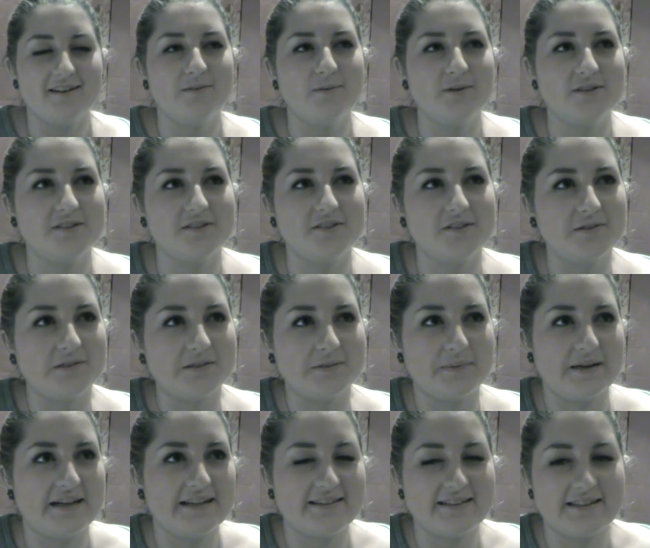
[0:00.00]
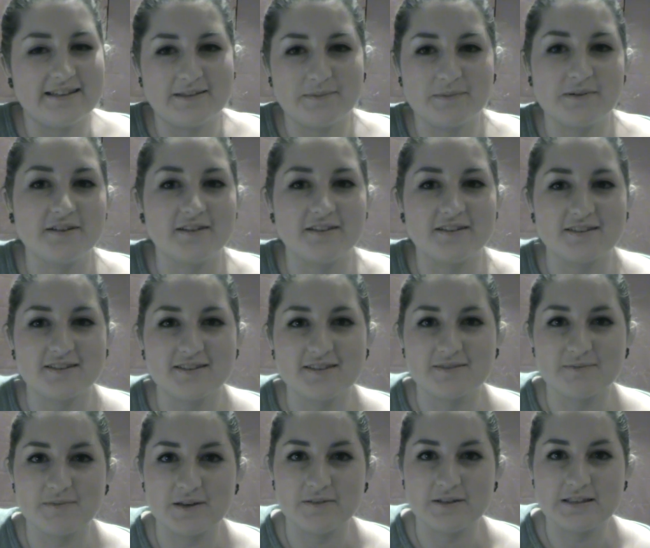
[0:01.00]
which is always a bad thing because
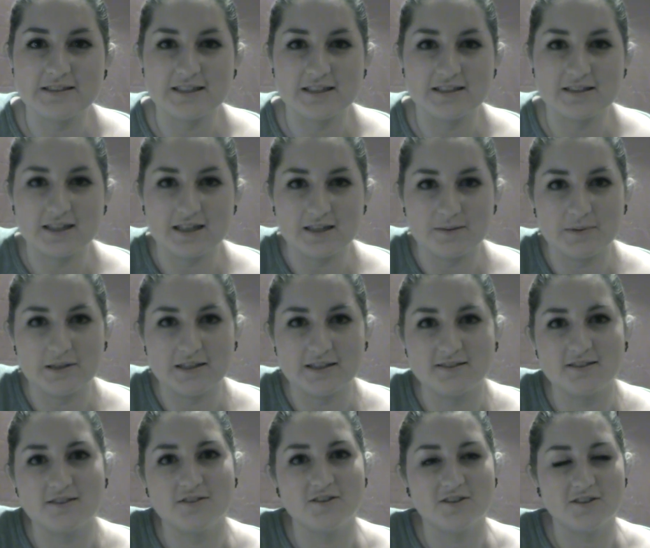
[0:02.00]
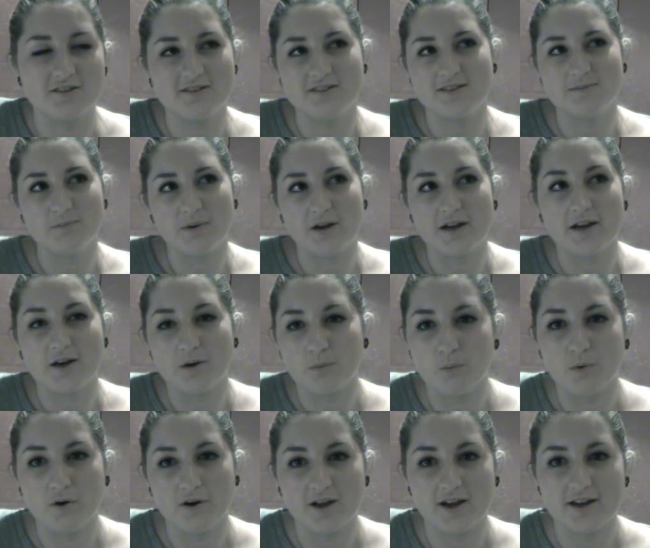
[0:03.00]
my retail therapy isn't just buying
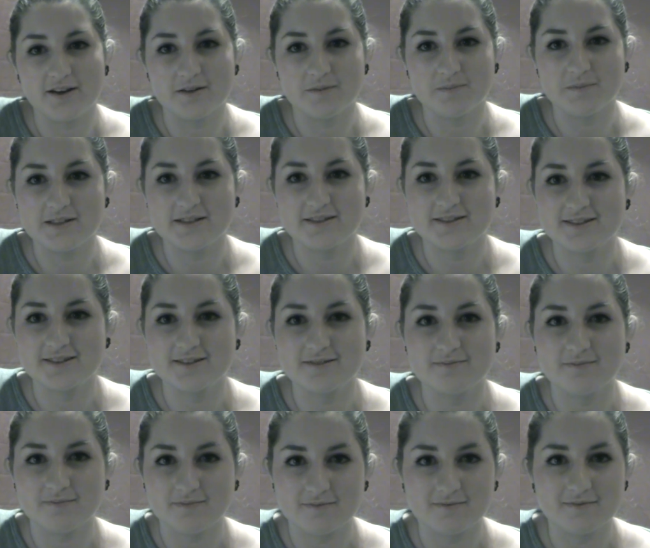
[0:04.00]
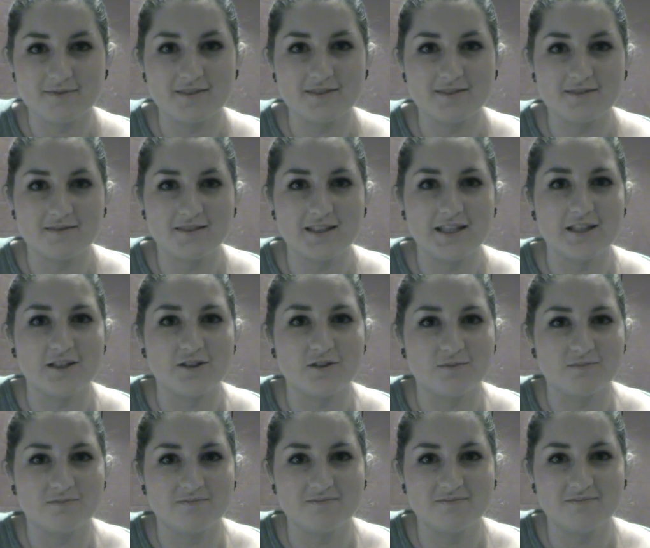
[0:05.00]
one item, it's, you
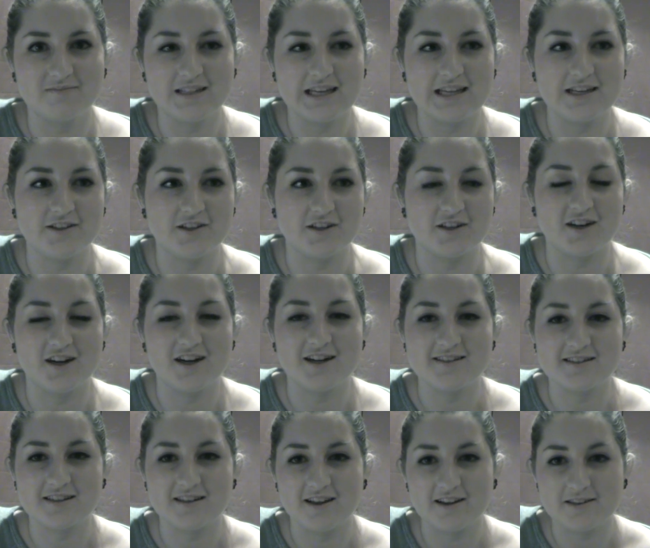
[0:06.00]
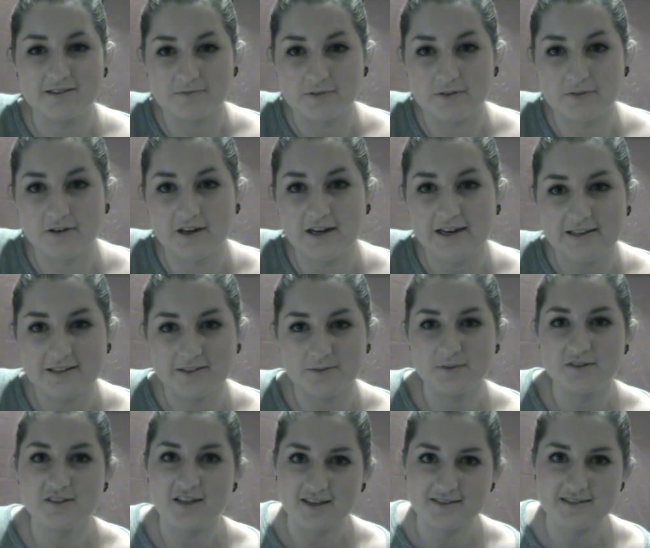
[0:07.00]
know, getting your car declined in River Island,
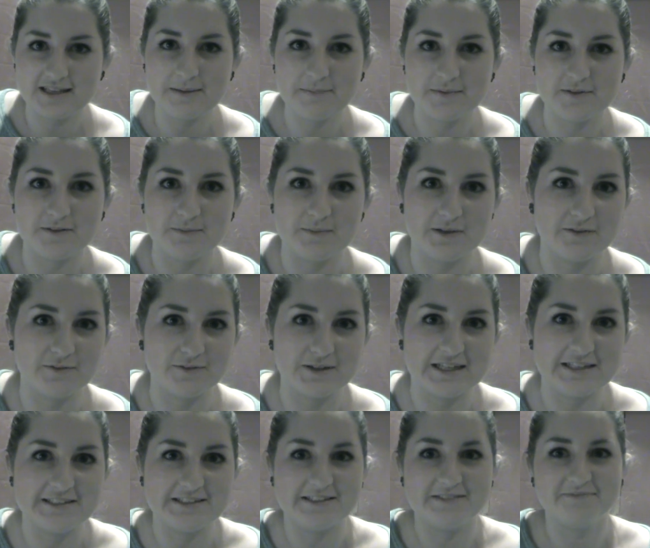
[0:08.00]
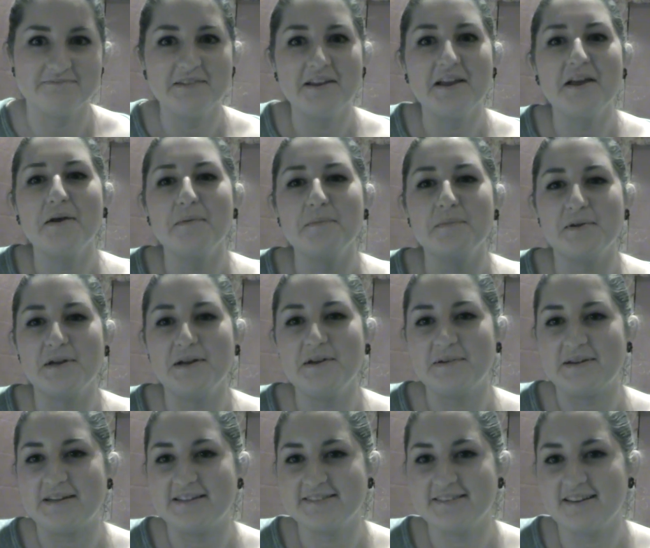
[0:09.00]
which has happened to me on occasion. But
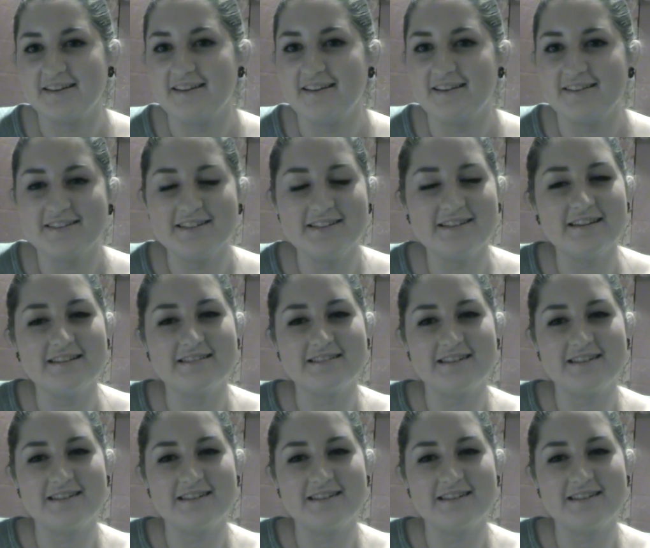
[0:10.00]
anyways, didn't get